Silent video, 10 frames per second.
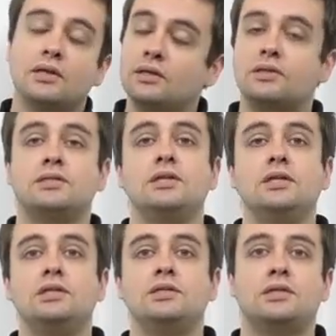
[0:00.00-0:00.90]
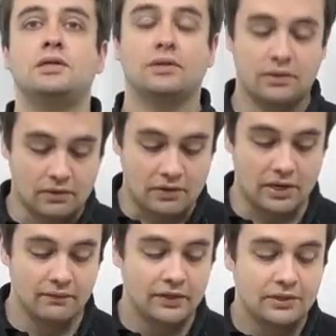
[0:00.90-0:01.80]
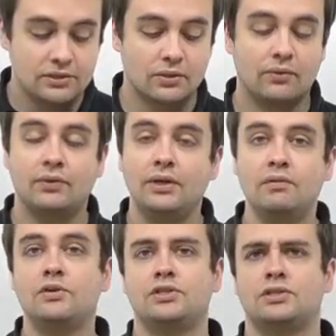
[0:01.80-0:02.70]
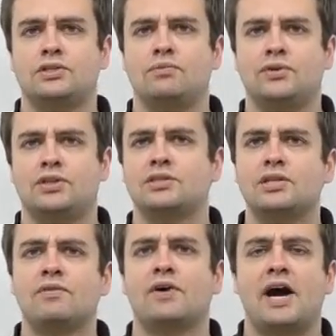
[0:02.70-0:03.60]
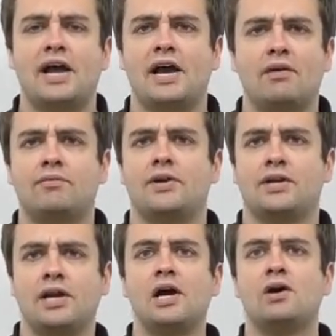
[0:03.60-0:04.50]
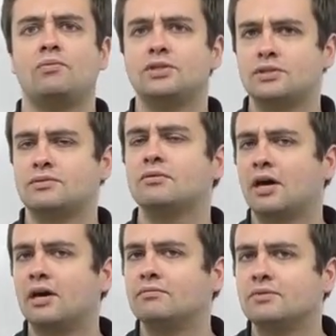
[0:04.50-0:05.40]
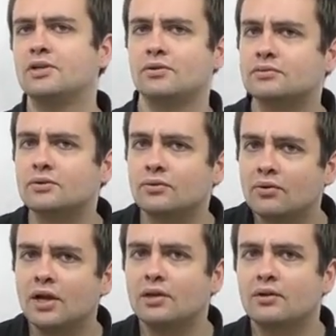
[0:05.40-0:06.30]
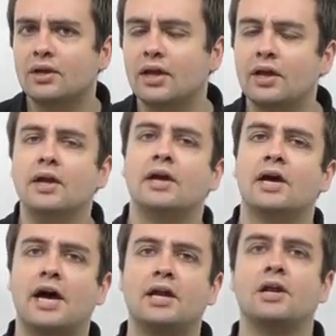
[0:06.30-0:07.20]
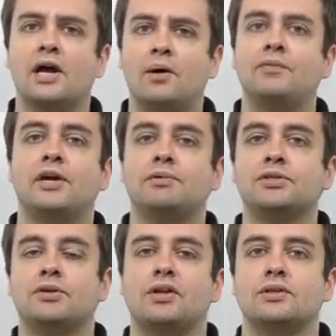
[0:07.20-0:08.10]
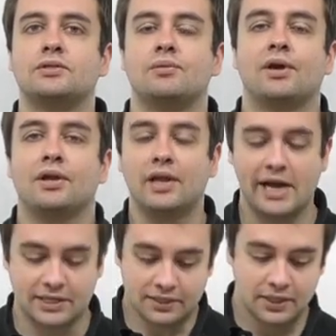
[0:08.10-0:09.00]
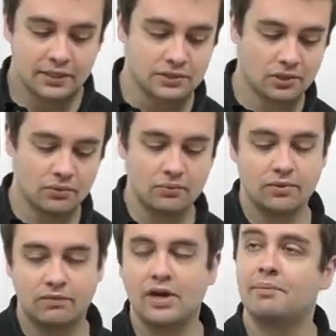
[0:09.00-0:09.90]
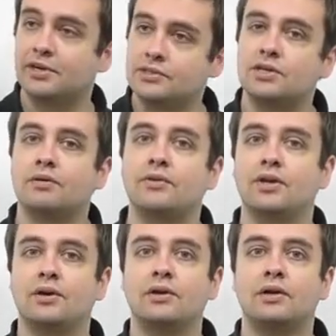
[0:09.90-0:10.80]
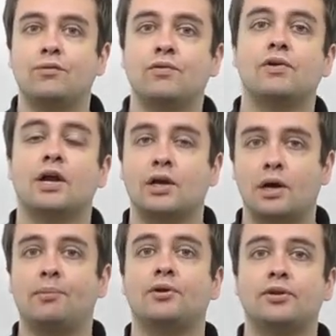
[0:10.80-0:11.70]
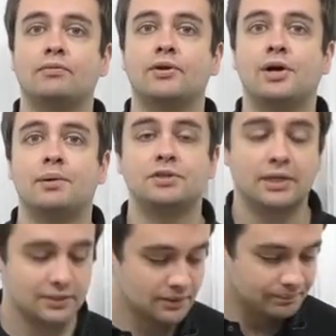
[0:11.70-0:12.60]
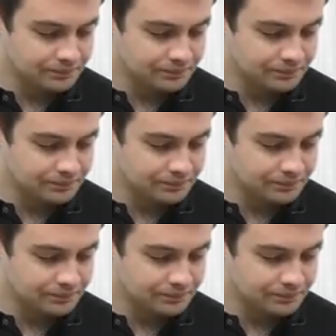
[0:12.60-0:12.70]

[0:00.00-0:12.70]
Easy, all right? So even just with the stuff I have right now, which is not, you know, so great looking, I could help demonstrate this to my class. So we've got my stuff here, and we've got a couple of different objects.